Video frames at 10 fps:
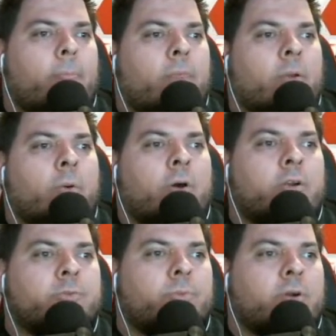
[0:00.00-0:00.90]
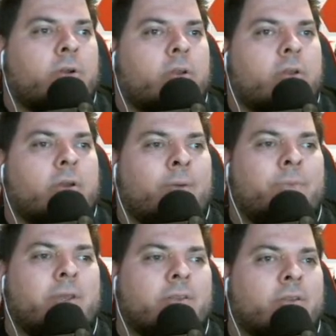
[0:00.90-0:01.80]
So Hunter's Mark, I'm
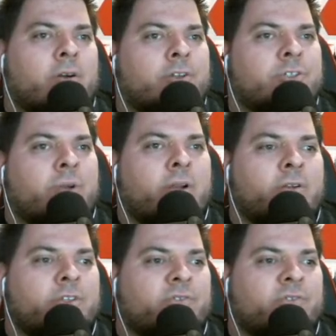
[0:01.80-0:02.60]
thinking Long Strider.